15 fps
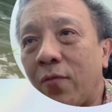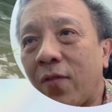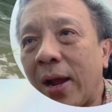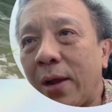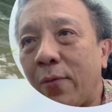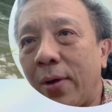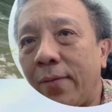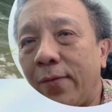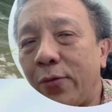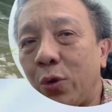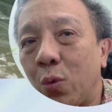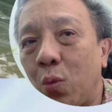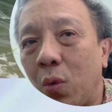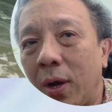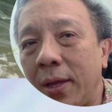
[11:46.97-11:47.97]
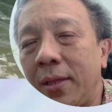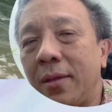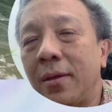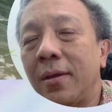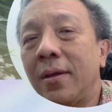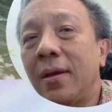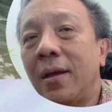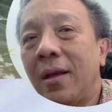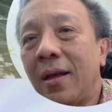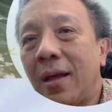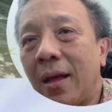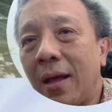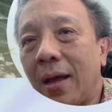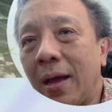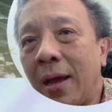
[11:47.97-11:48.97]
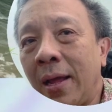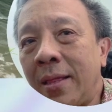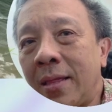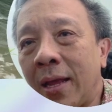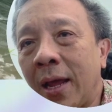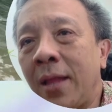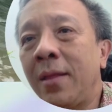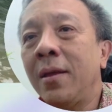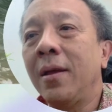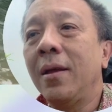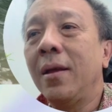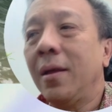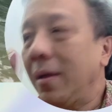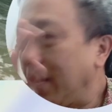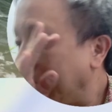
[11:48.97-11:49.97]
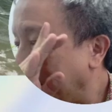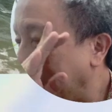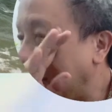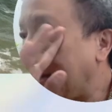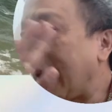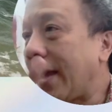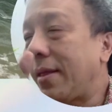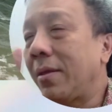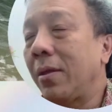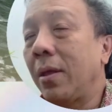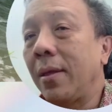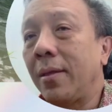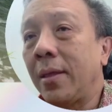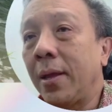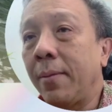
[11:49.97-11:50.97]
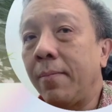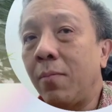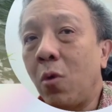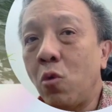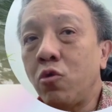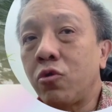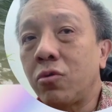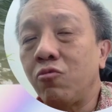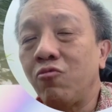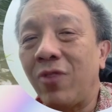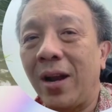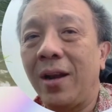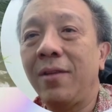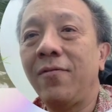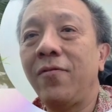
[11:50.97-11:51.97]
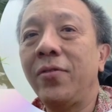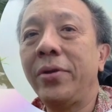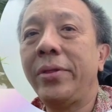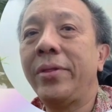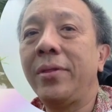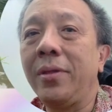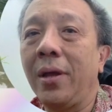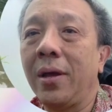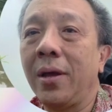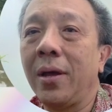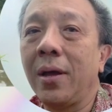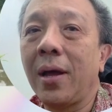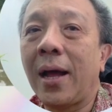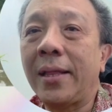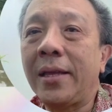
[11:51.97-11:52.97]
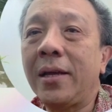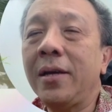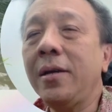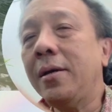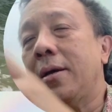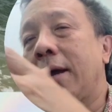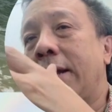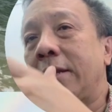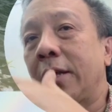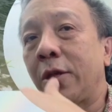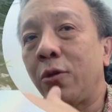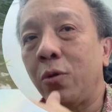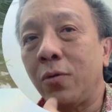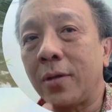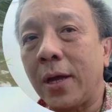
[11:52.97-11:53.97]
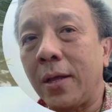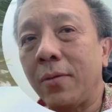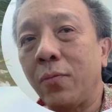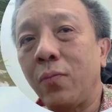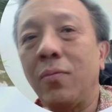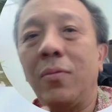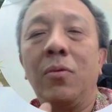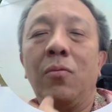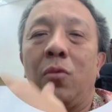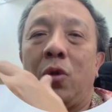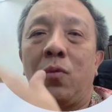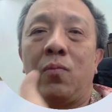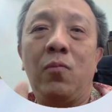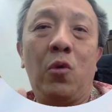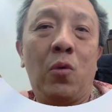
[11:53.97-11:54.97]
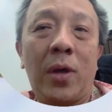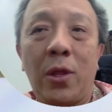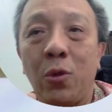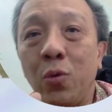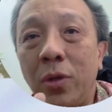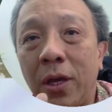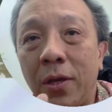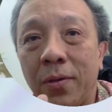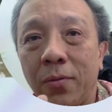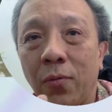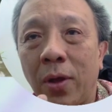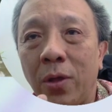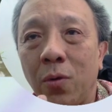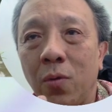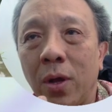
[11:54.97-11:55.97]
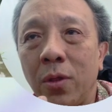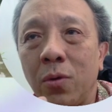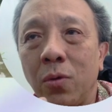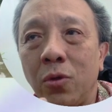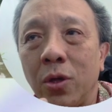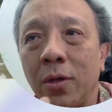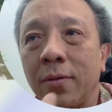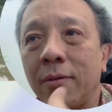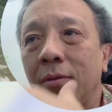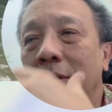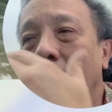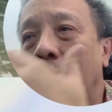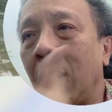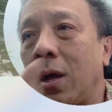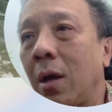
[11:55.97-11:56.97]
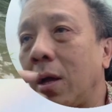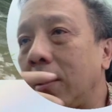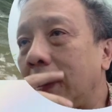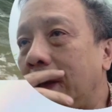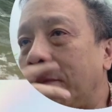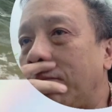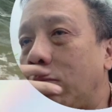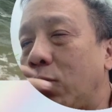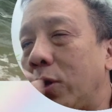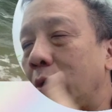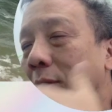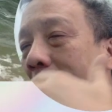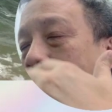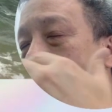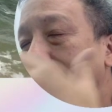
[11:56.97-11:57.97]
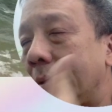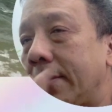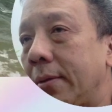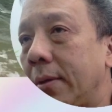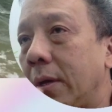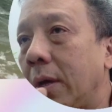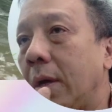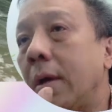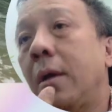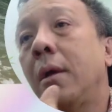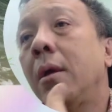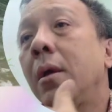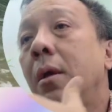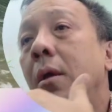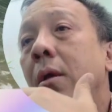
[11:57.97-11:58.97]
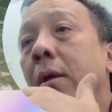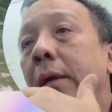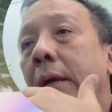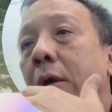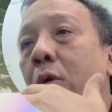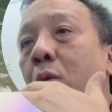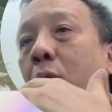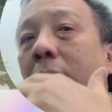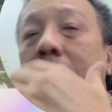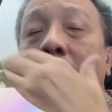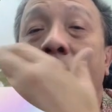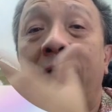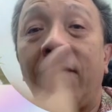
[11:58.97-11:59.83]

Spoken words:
find whatever you want, and then get the most relevant article and just use that. You can do this when you want to just get quick